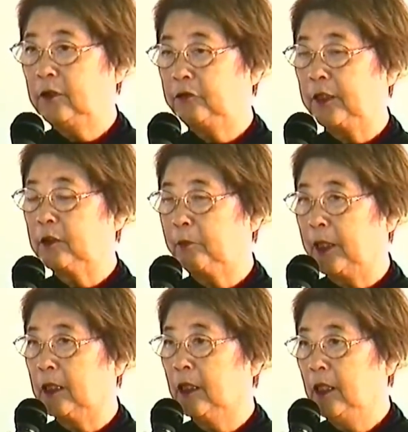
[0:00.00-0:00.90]
different,
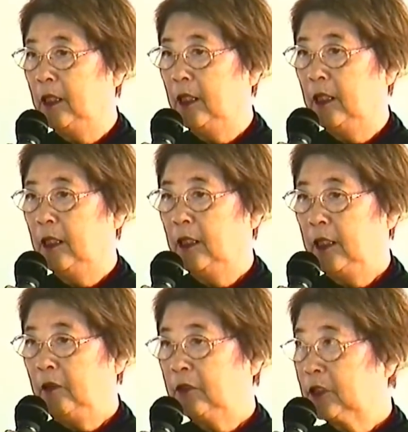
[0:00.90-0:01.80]
but
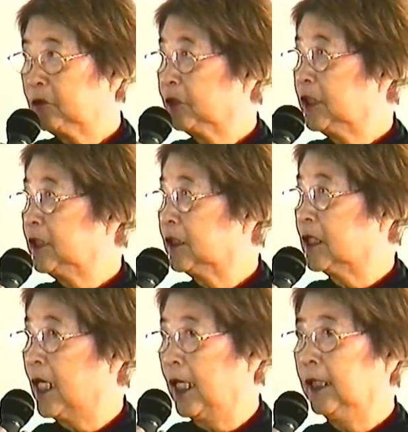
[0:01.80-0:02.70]
he was
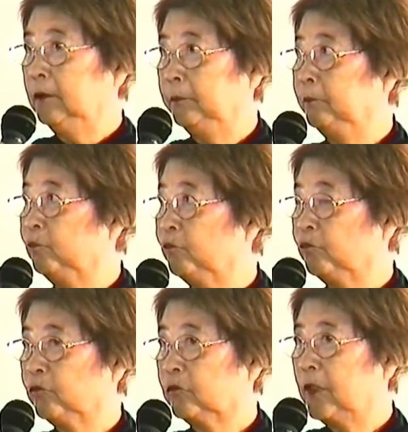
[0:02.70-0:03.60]
considered God
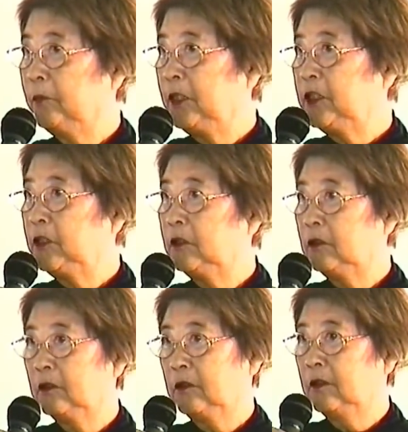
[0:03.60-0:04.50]
that means
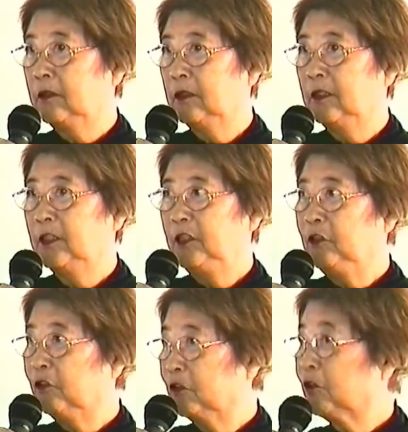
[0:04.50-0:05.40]

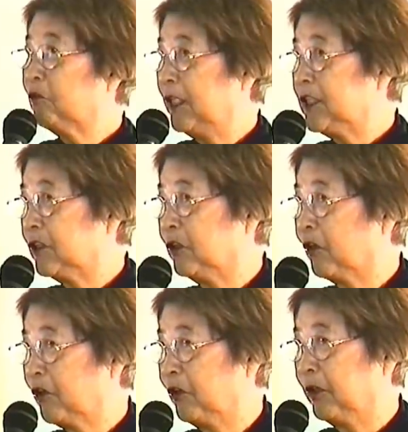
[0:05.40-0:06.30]
you don't question
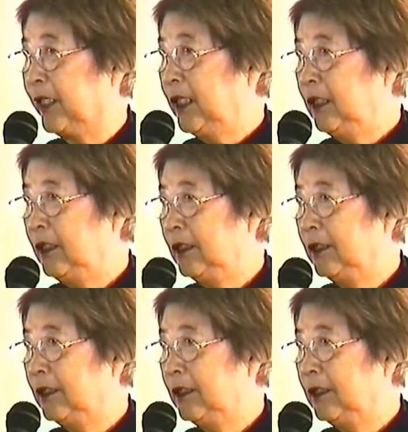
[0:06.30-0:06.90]
authority.